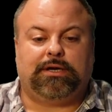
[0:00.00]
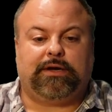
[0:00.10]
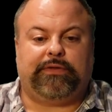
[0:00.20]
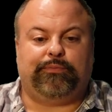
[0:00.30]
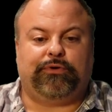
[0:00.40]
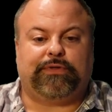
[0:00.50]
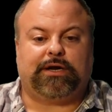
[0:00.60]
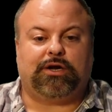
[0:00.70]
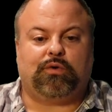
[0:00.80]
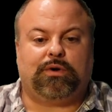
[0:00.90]
and then put that
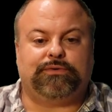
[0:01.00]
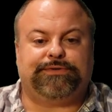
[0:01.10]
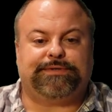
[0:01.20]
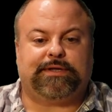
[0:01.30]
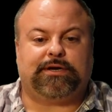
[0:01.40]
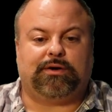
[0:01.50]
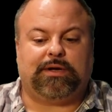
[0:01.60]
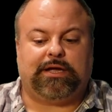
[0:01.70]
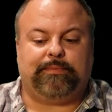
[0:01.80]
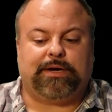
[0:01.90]
in quotes, and then I'll
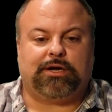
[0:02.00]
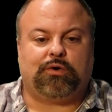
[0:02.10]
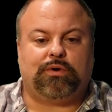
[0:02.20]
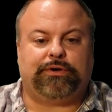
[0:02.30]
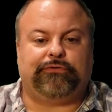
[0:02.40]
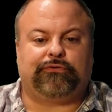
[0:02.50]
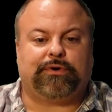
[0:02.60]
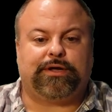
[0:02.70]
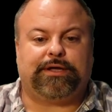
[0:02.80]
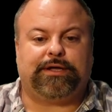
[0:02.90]
end my quoted
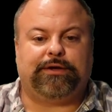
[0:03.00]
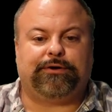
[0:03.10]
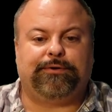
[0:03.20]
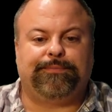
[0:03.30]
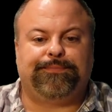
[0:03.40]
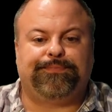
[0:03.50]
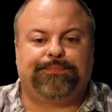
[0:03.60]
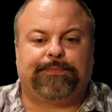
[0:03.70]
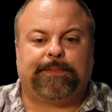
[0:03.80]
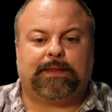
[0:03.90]
string here.
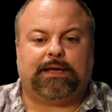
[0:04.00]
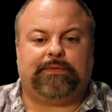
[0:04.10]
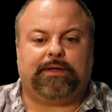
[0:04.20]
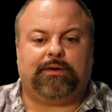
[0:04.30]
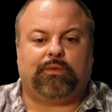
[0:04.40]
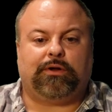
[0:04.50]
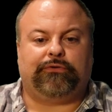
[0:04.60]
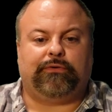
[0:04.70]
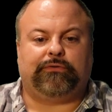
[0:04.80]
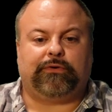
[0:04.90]
And then what I'll
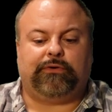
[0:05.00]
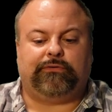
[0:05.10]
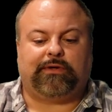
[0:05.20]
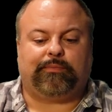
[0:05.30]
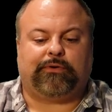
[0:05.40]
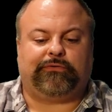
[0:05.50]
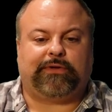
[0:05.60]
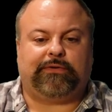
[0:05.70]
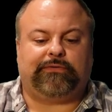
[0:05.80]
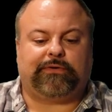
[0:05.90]
do is I'll use that
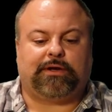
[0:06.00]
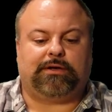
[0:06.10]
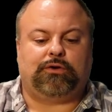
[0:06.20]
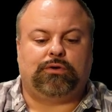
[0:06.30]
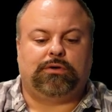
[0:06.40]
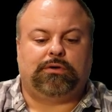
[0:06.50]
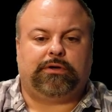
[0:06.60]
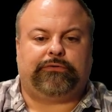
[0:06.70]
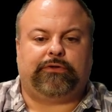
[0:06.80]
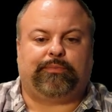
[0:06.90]
percent sign.
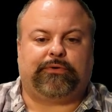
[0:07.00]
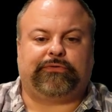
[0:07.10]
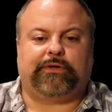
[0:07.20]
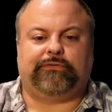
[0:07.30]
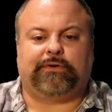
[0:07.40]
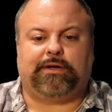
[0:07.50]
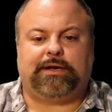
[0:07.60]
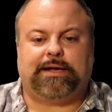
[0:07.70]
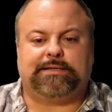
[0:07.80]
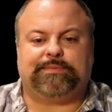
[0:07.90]
And so the percent sign
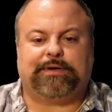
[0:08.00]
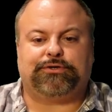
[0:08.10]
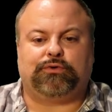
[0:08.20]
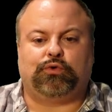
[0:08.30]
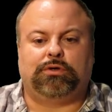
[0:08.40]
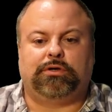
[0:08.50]
had a special